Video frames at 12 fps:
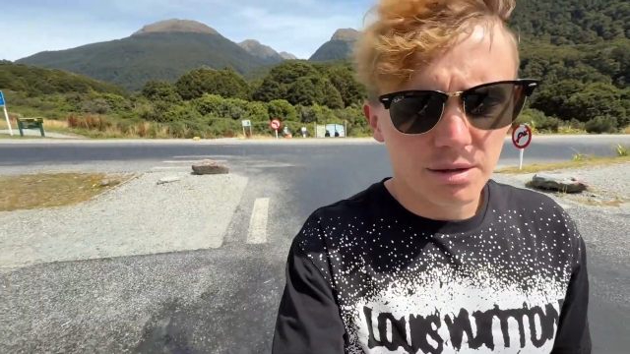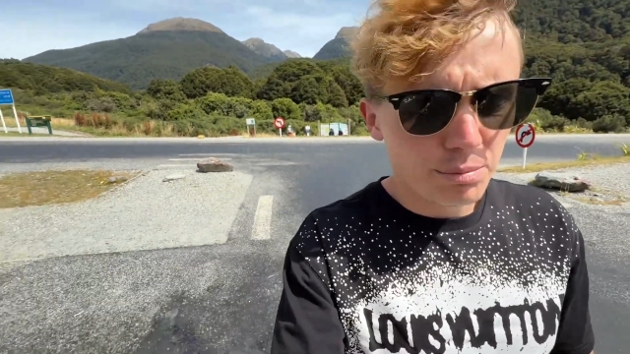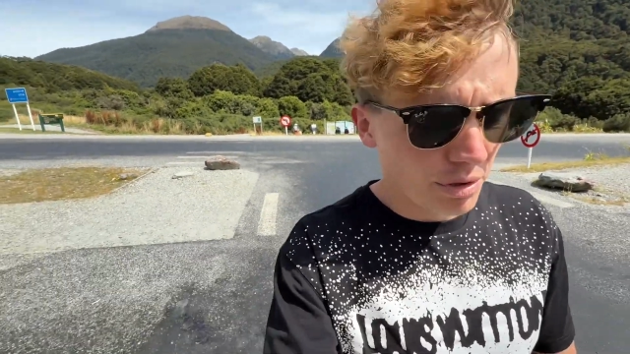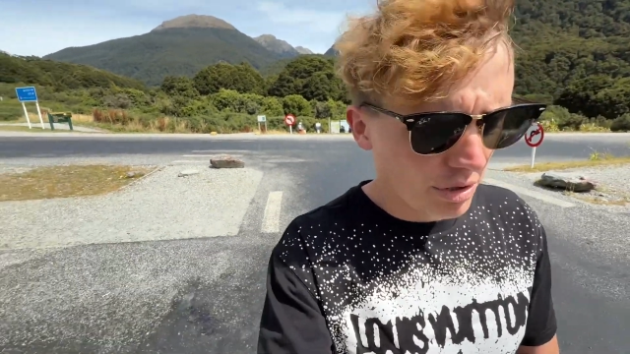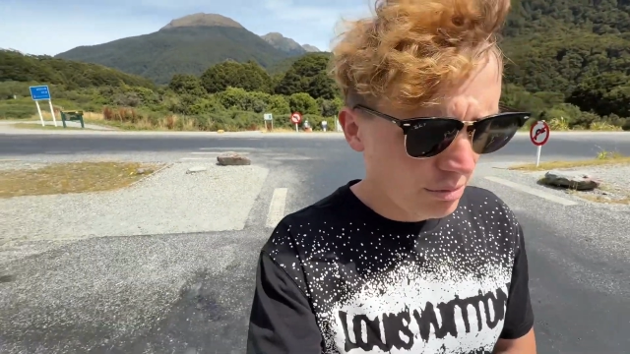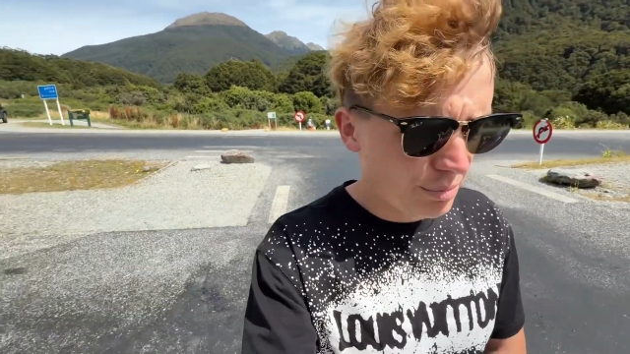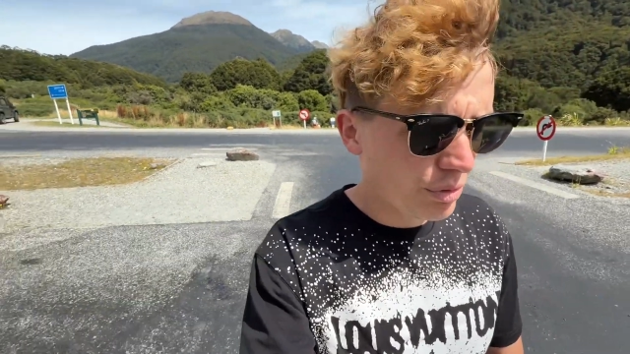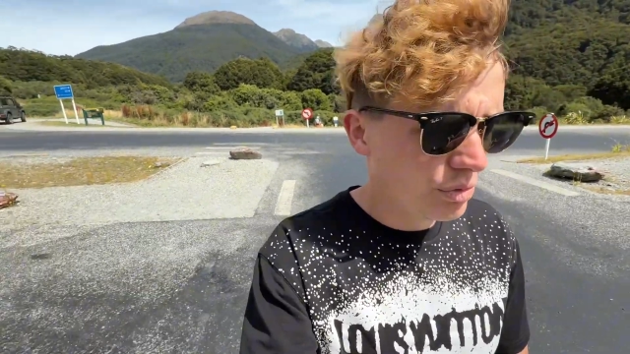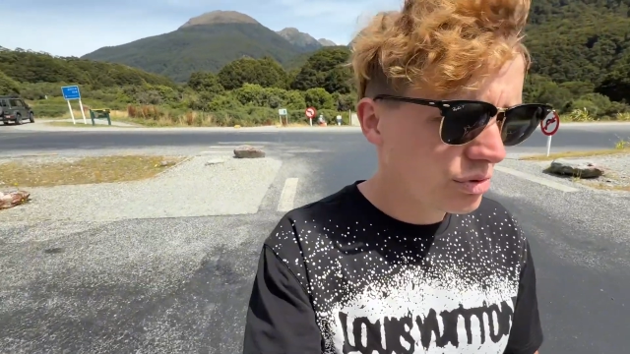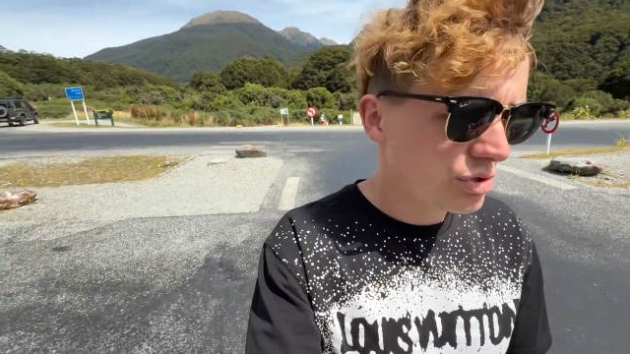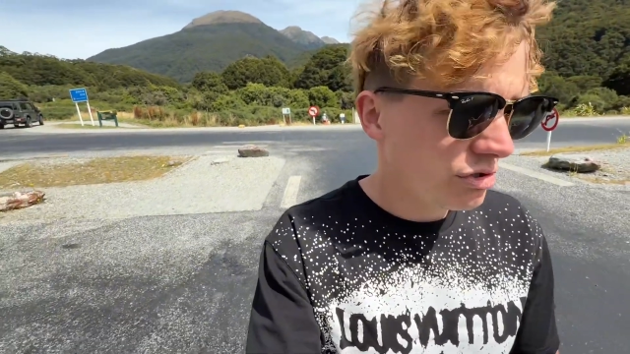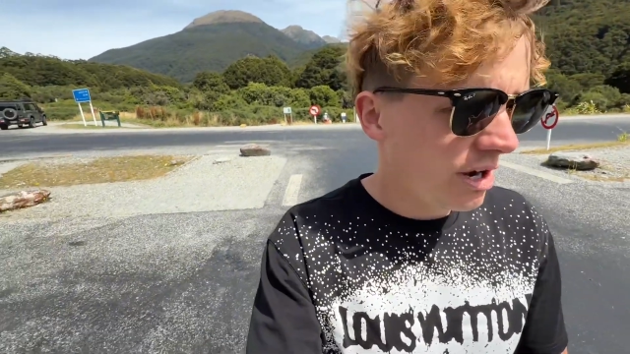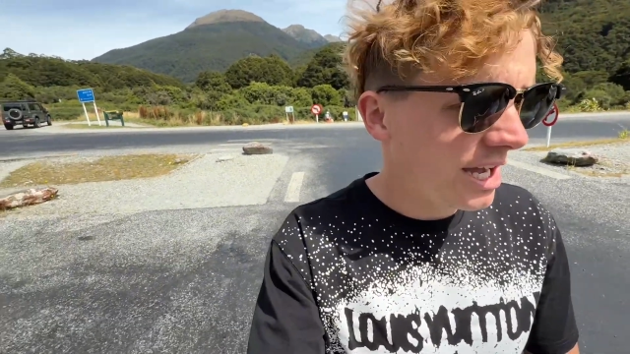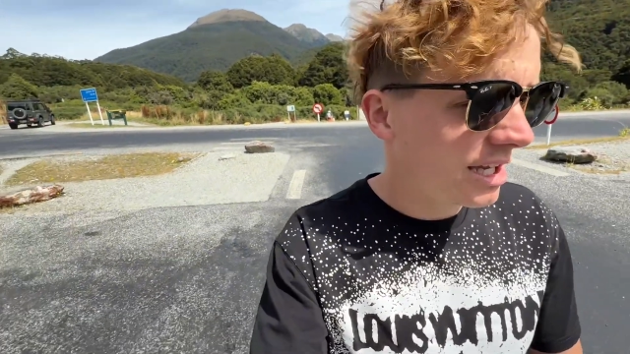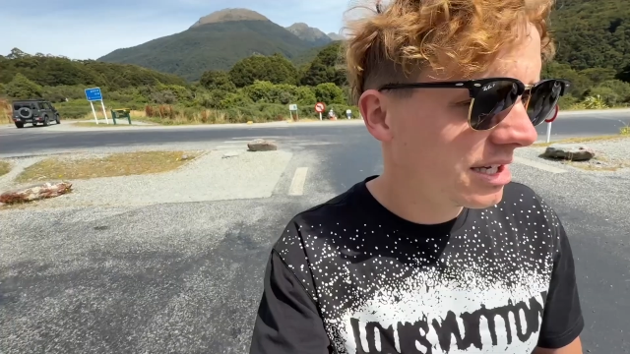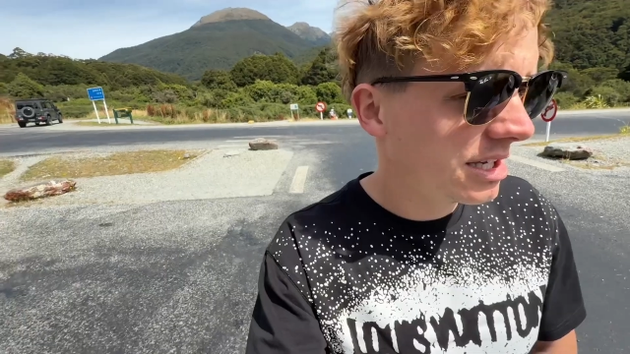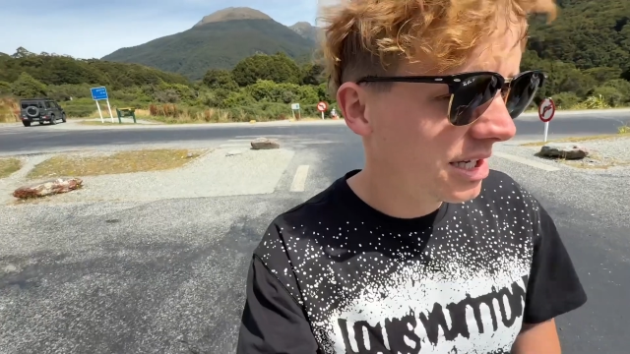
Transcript: Blue Pools track